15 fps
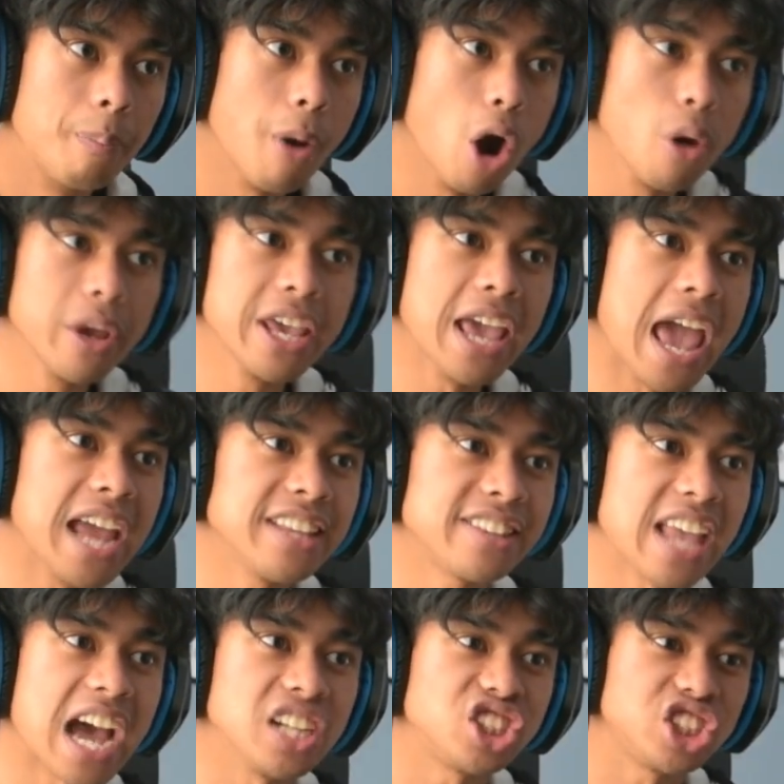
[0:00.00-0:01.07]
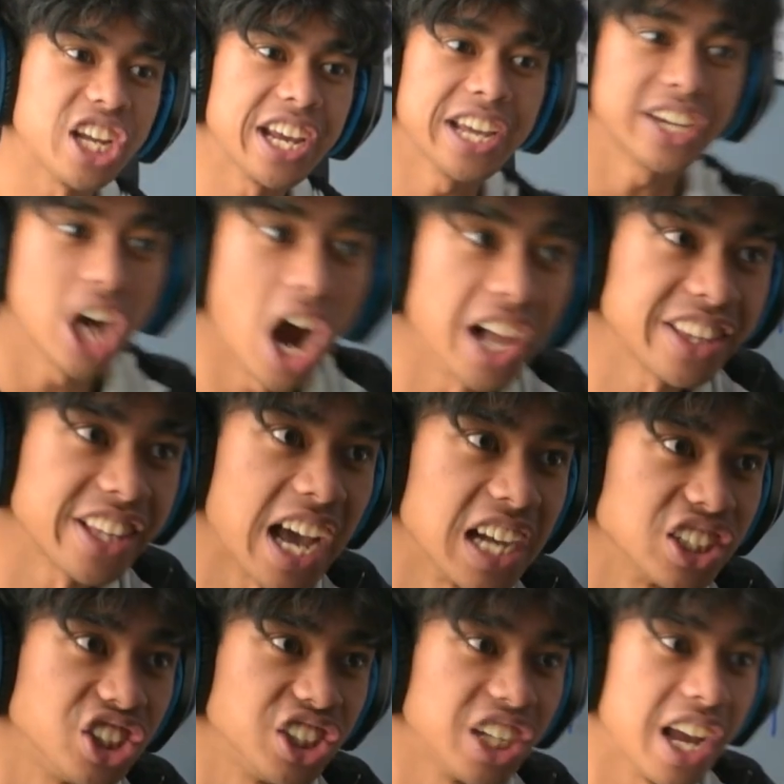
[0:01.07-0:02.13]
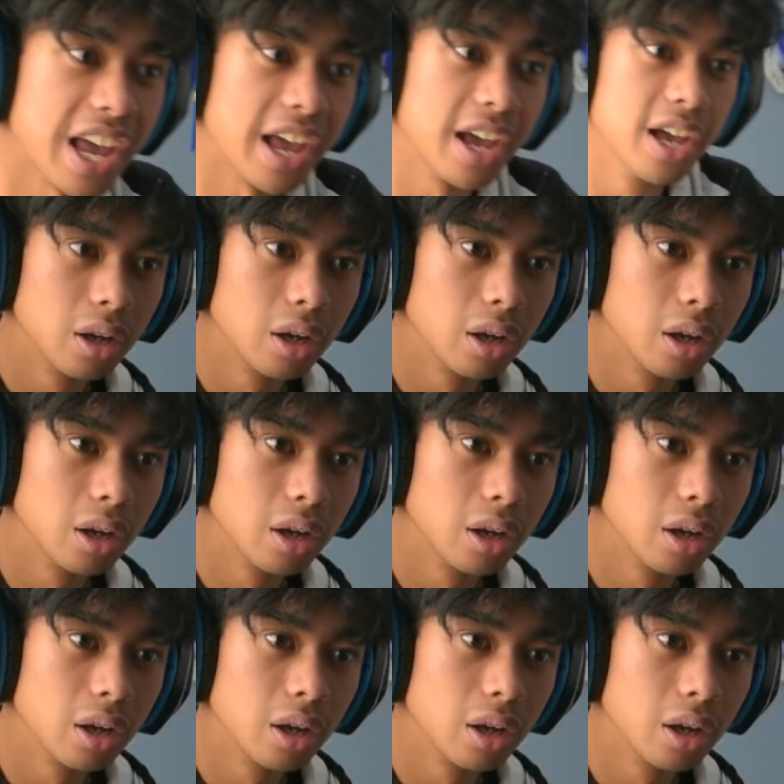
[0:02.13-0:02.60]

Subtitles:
Bro, he ate that shit! He caught that shit!